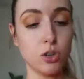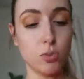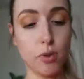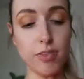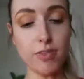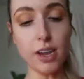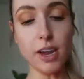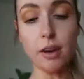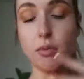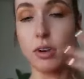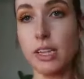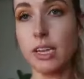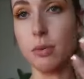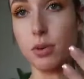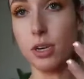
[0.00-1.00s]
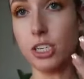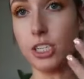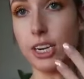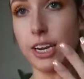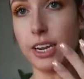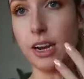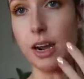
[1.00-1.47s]
So one thing I really
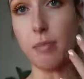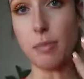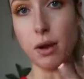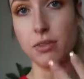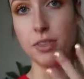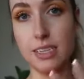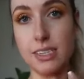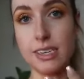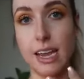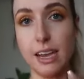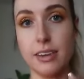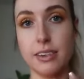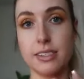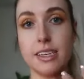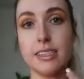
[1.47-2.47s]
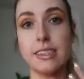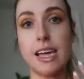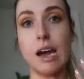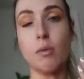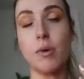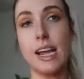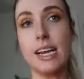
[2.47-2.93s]
appreciated about these nails is
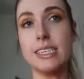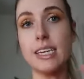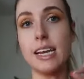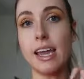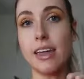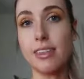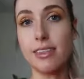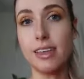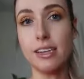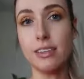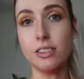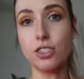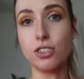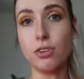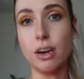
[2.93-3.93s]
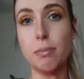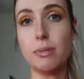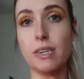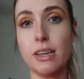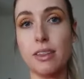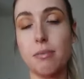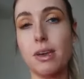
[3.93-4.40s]
that when I did a thin
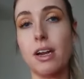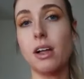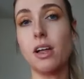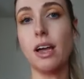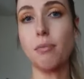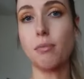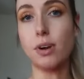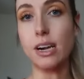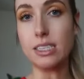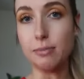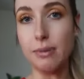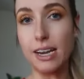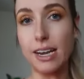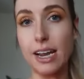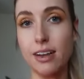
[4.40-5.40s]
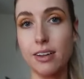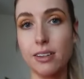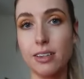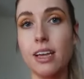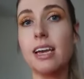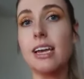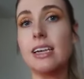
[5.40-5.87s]
strip down the middle and pressed my
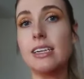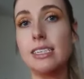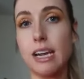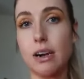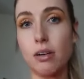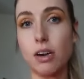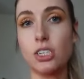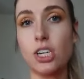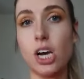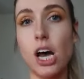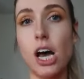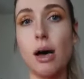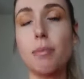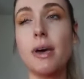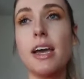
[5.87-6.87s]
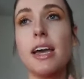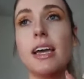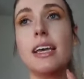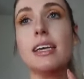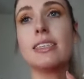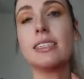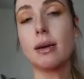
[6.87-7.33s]
nail down on top,
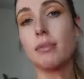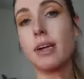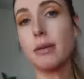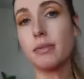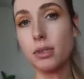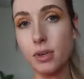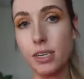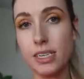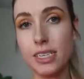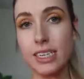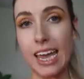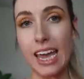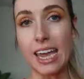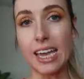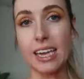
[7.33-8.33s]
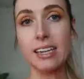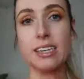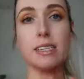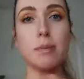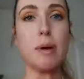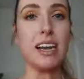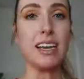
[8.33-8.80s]
sometimes it wouldn't
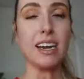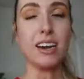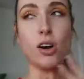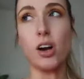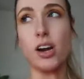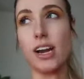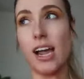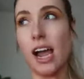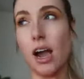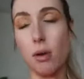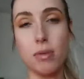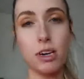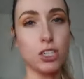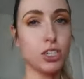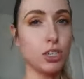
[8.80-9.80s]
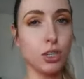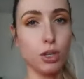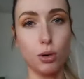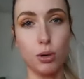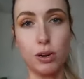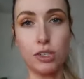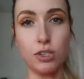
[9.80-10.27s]
take, depending on how much
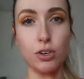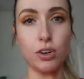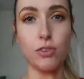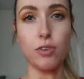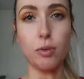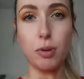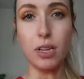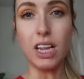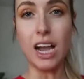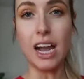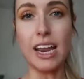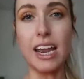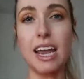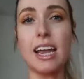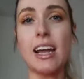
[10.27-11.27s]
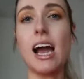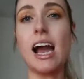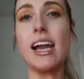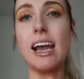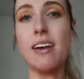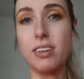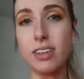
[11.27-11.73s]
glue I was sort of applying,
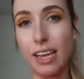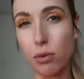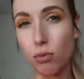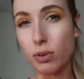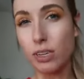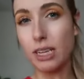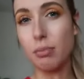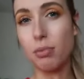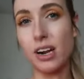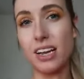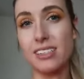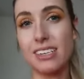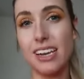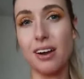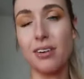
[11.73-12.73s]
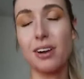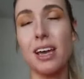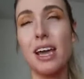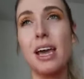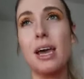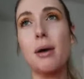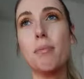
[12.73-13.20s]
I'd have to like really press down.